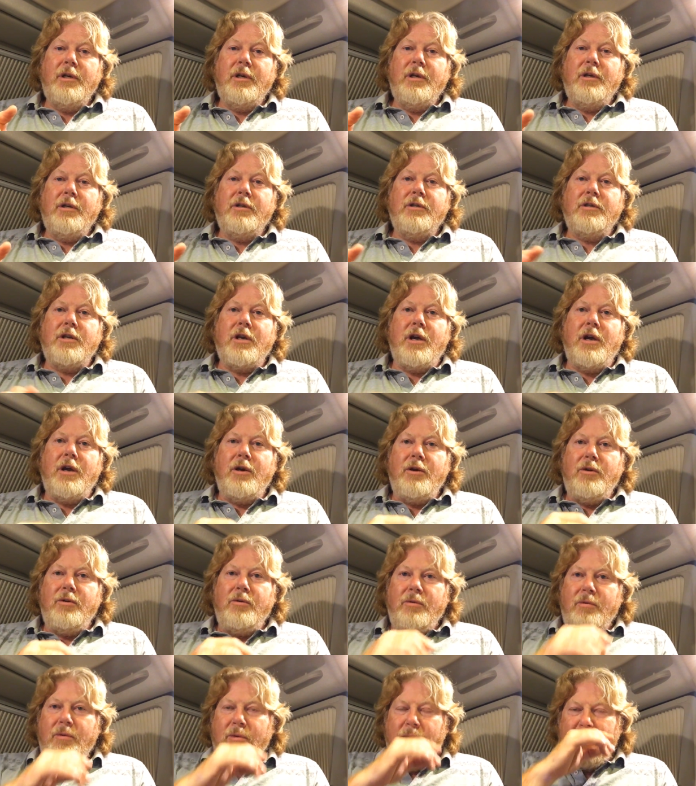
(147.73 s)

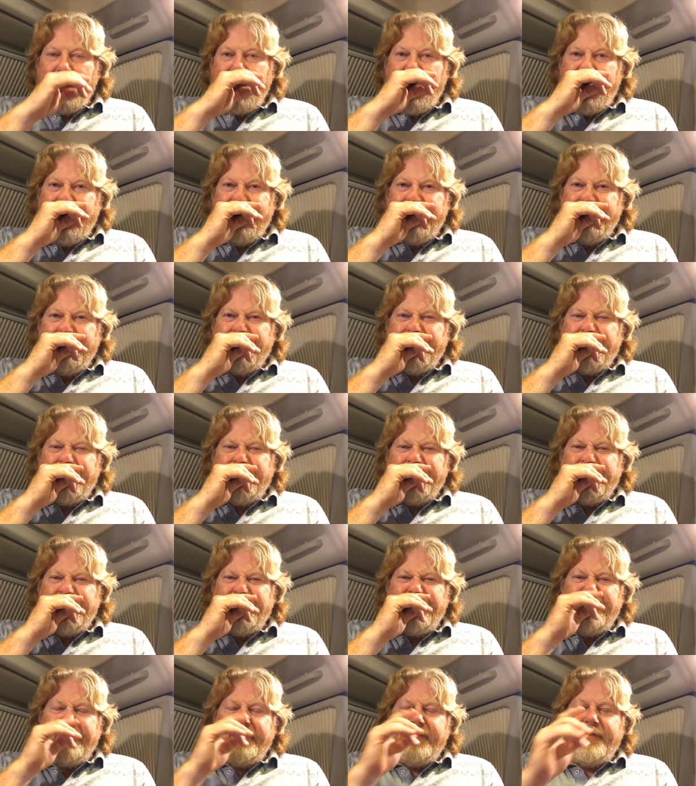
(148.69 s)
So
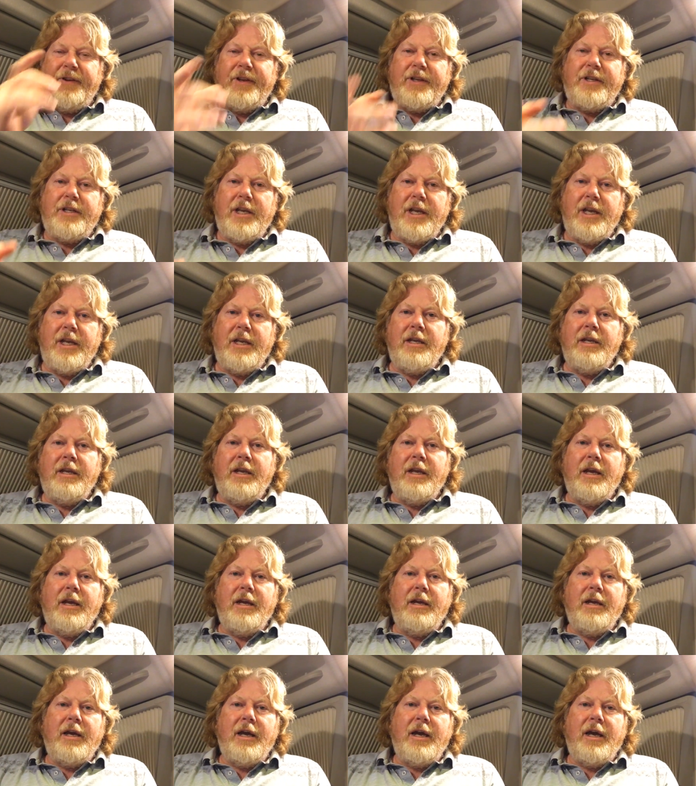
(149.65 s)
fitting
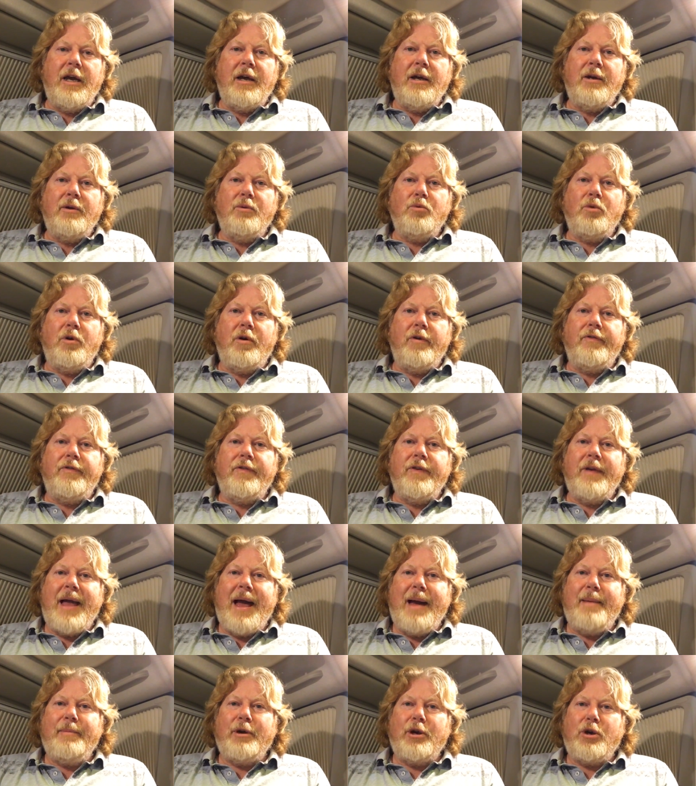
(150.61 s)
what
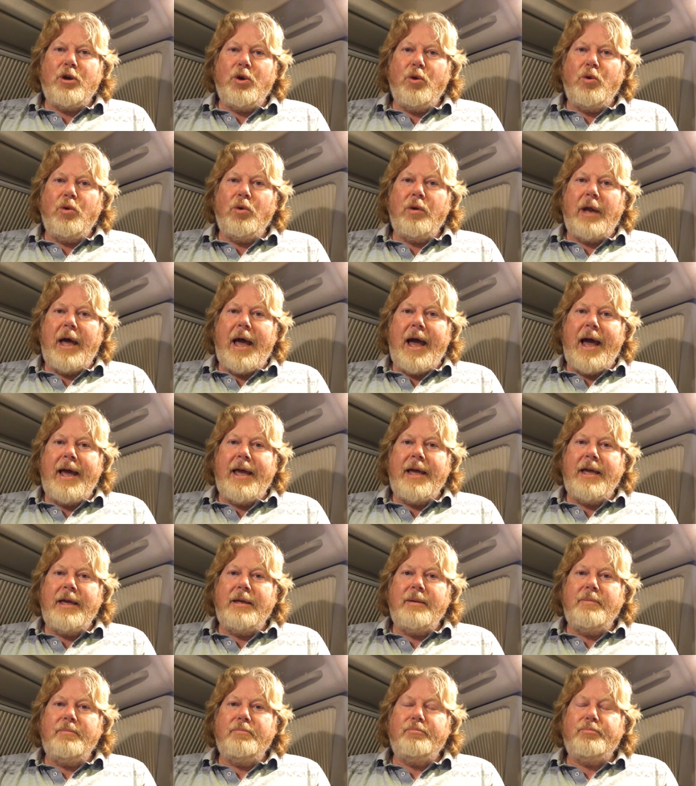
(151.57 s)
Fiamma call
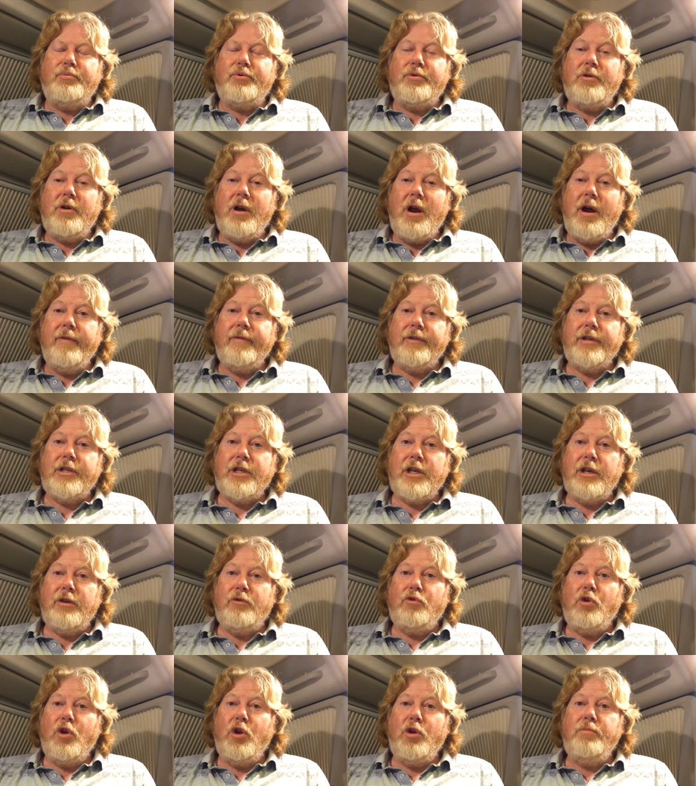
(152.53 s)
a privacy
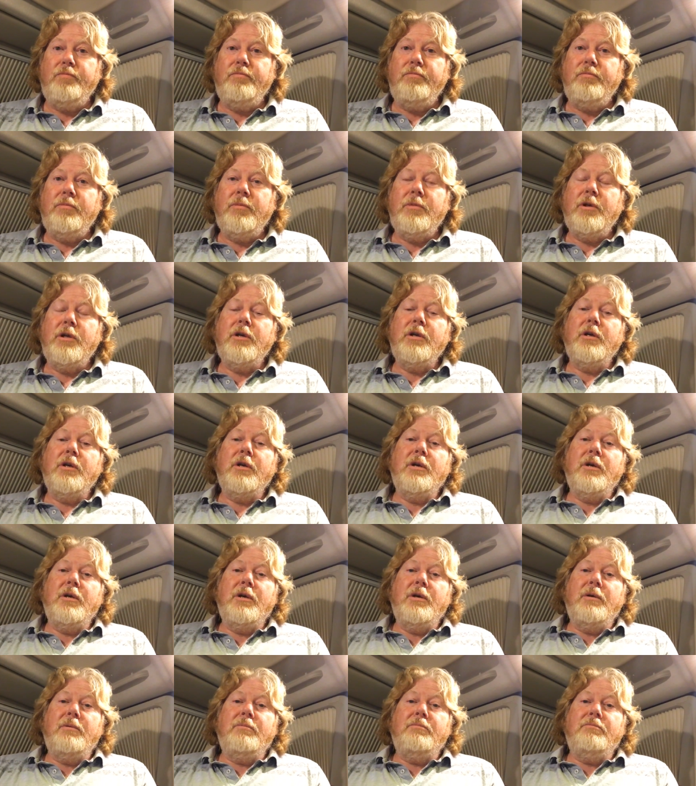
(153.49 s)
room
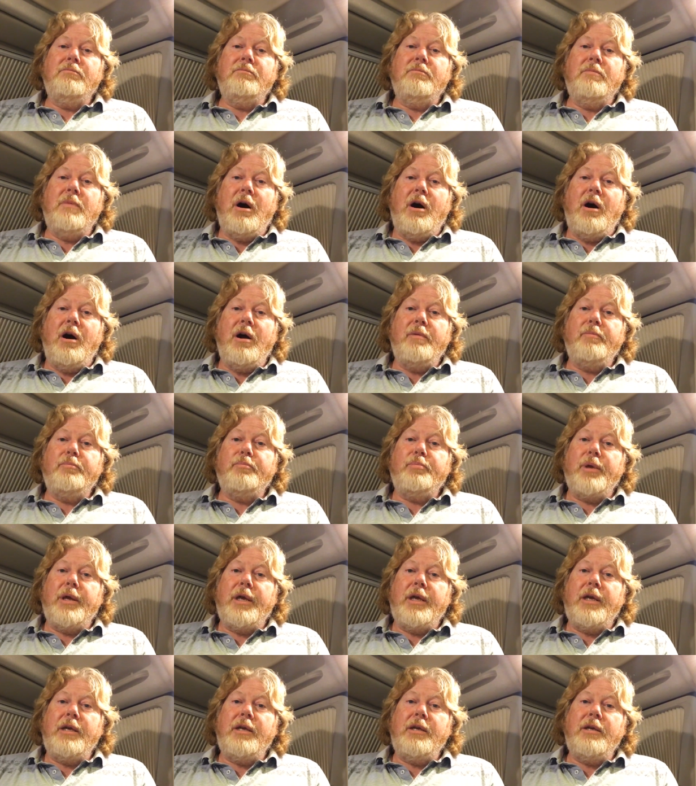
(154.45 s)
might
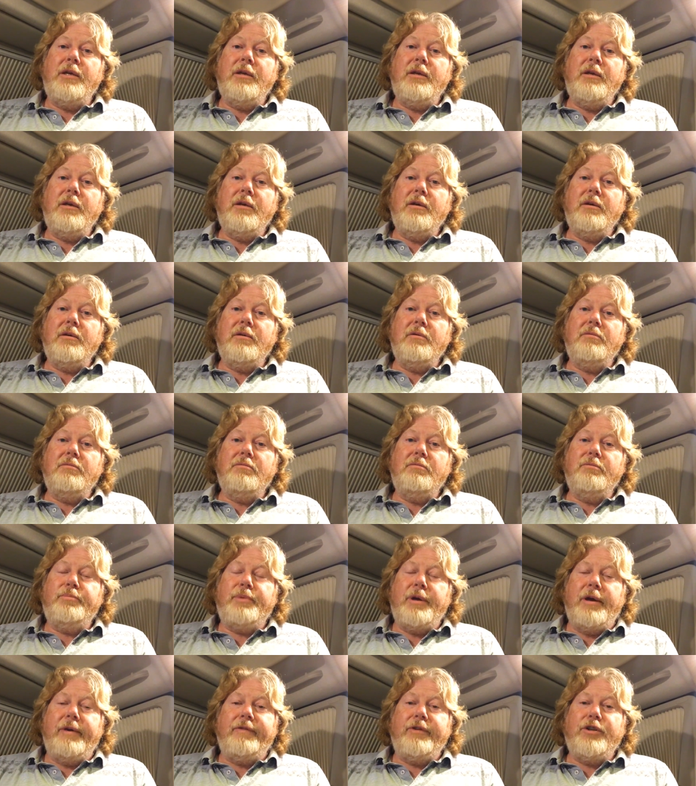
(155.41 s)
be a
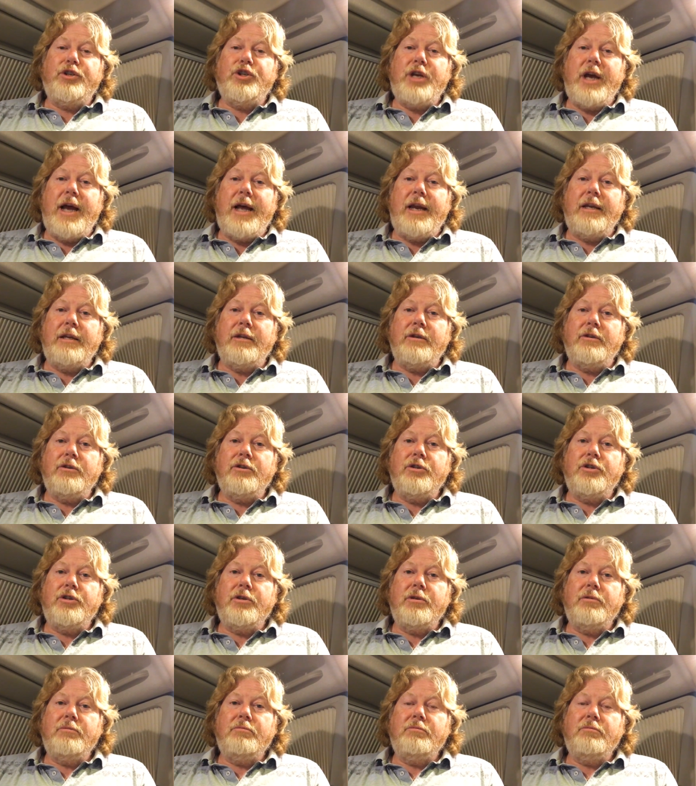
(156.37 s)
bit of a challenge